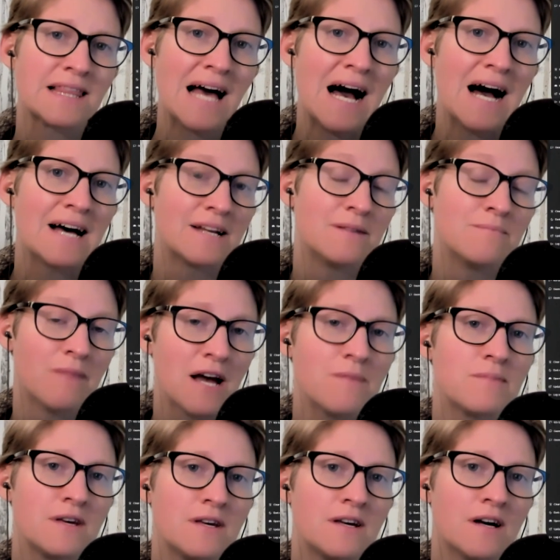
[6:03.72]
that, it
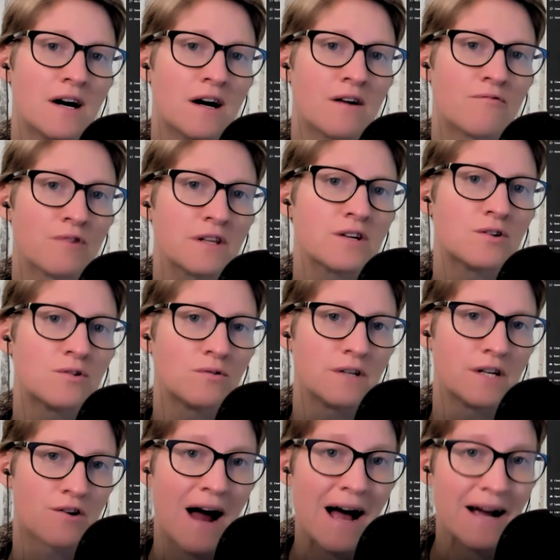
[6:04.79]
might be a really cool
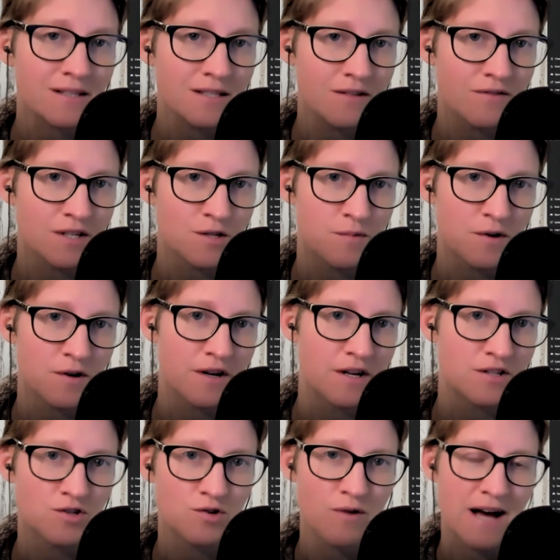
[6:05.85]
interactive
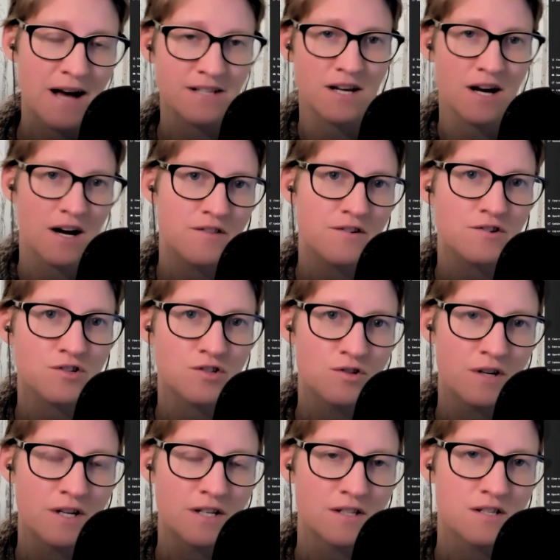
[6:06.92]
experience to ask other
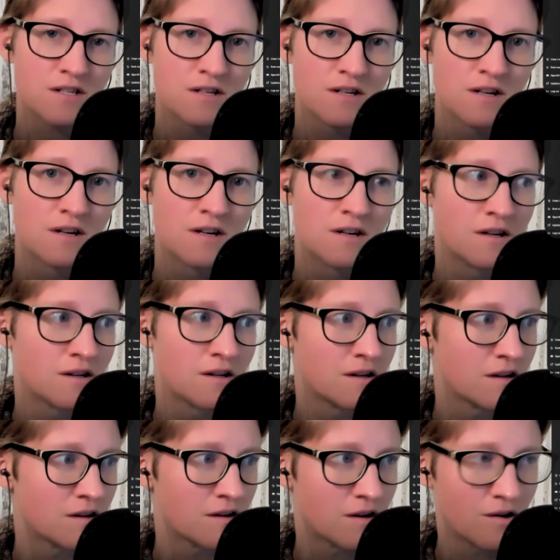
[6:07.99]
students,
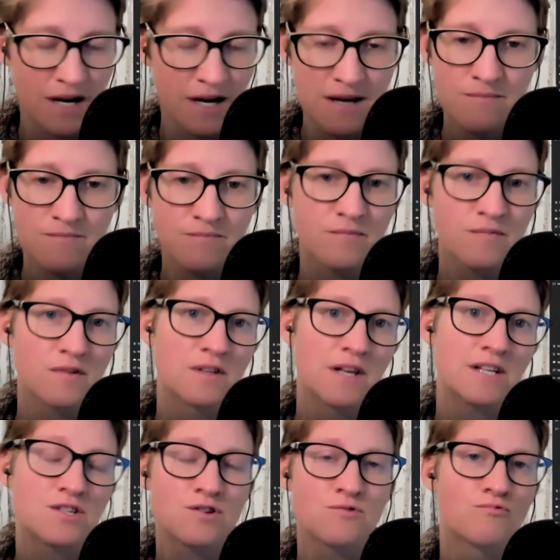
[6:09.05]
okay,
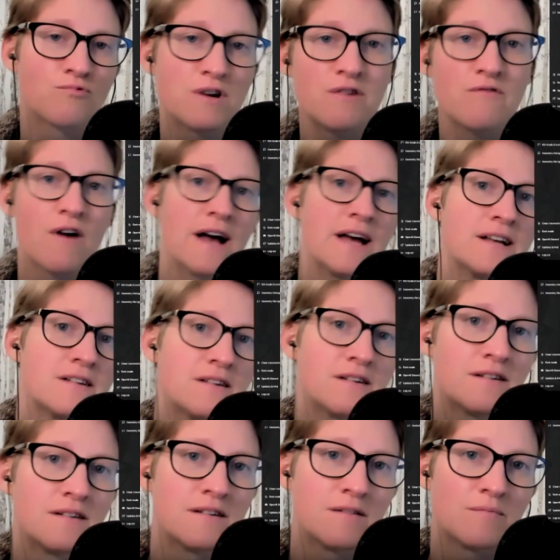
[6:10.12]
let's rewrite
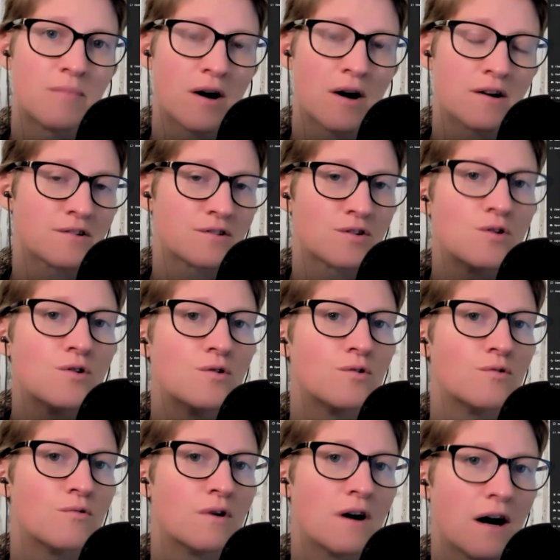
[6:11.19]
part
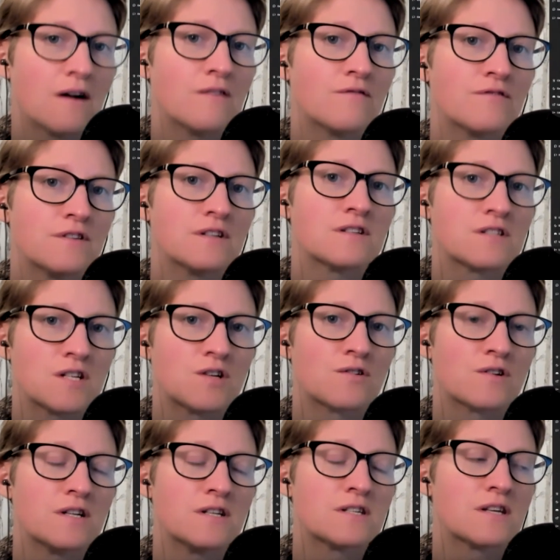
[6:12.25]
two of this
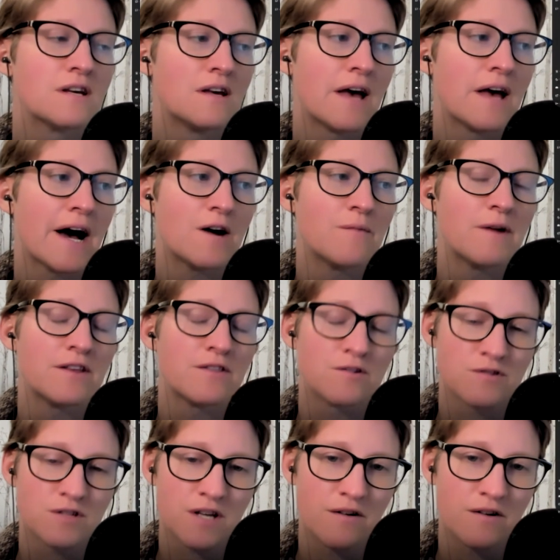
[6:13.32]
series. How might
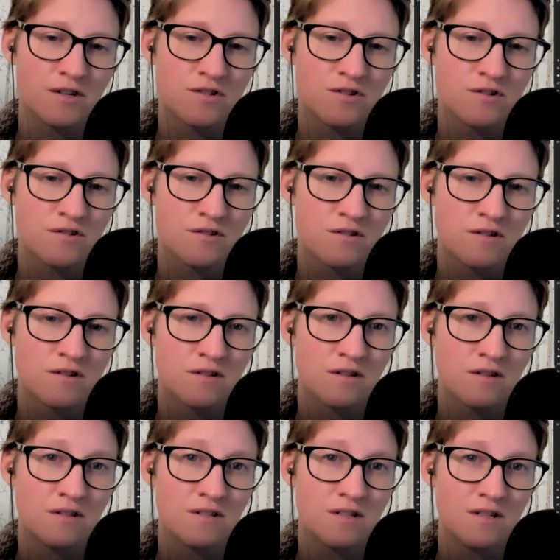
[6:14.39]
those characters
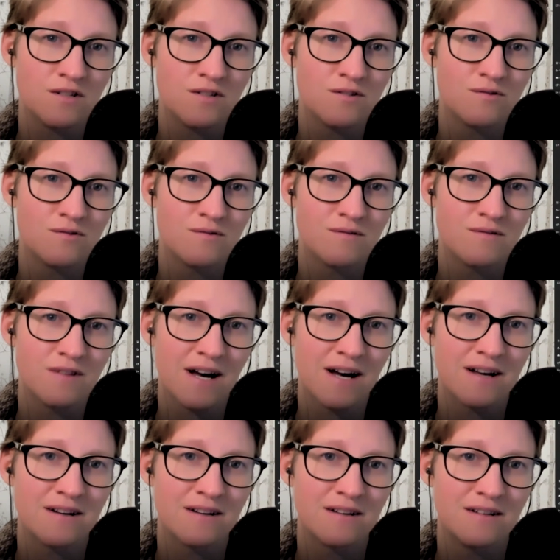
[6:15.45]
continue
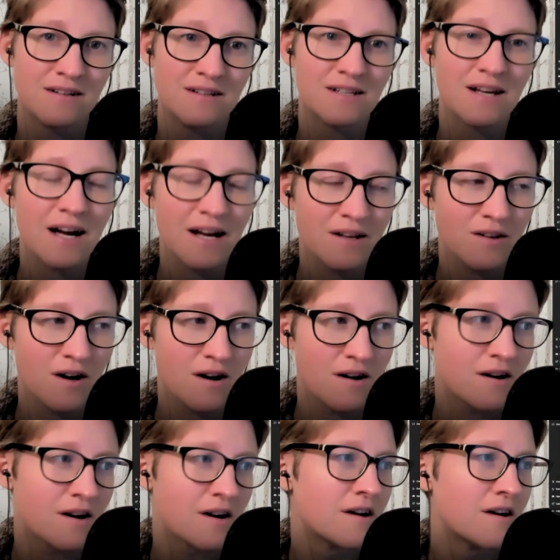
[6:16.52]
that
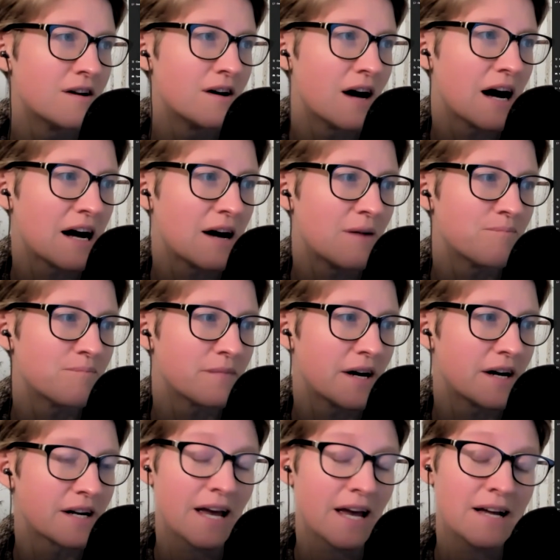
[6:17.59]
dialogue? Um,
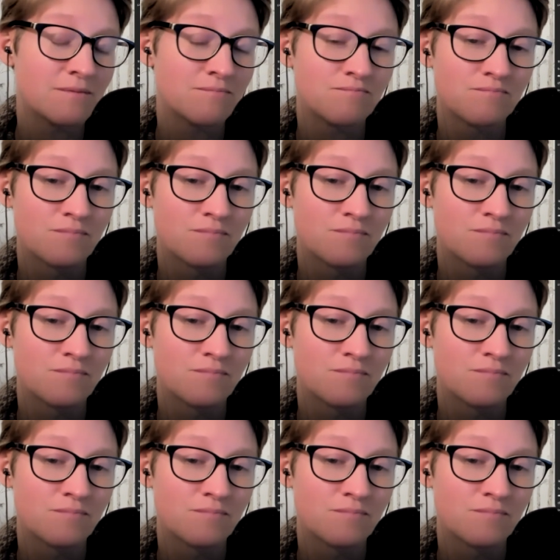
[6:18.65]
again,